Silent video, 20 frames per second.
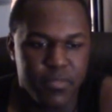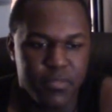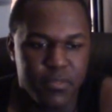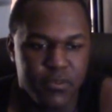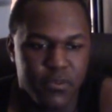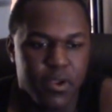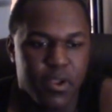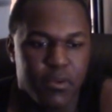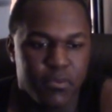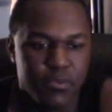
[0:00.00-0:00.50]

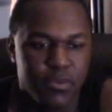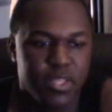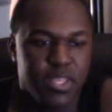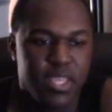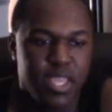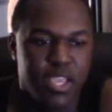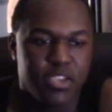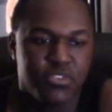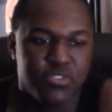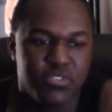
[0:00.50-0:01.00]

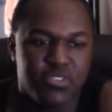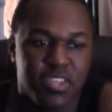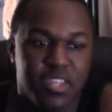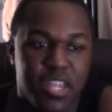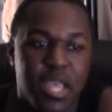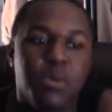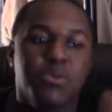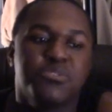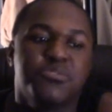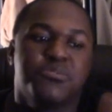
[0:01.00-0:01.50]
really interesting.
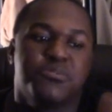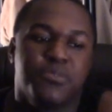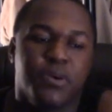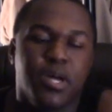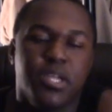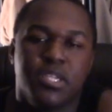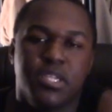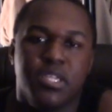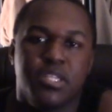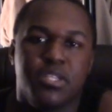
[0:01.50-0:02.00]
That was
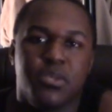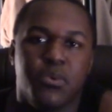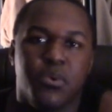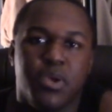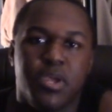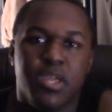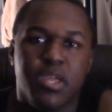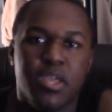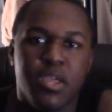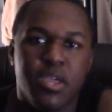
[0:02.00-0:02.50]
fun to do
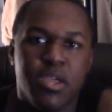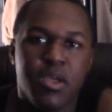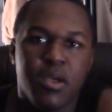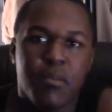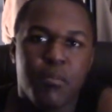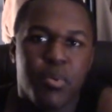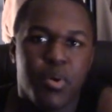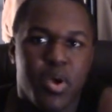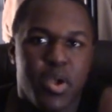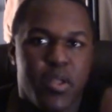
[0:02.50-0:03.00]
it.
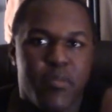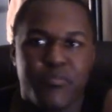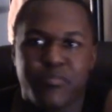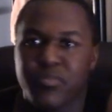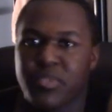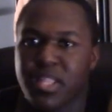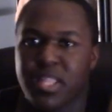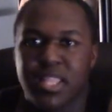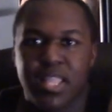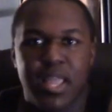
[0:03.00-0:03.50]
But
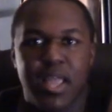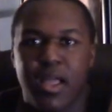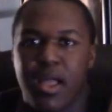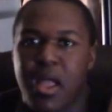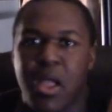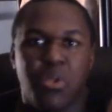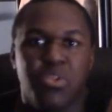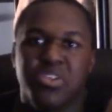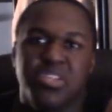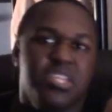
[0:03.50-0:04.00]

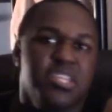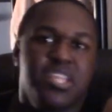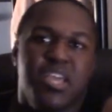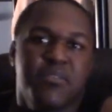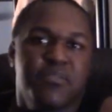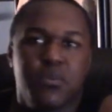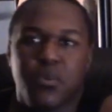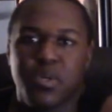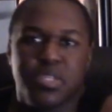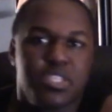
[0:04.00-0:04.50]
I only did
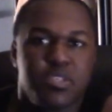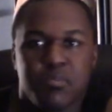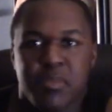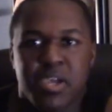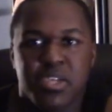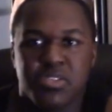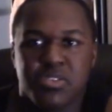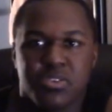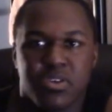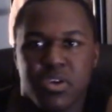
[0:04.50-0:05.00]
that for a
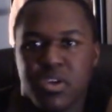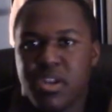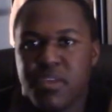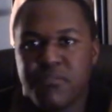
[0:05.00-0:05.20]
semester. And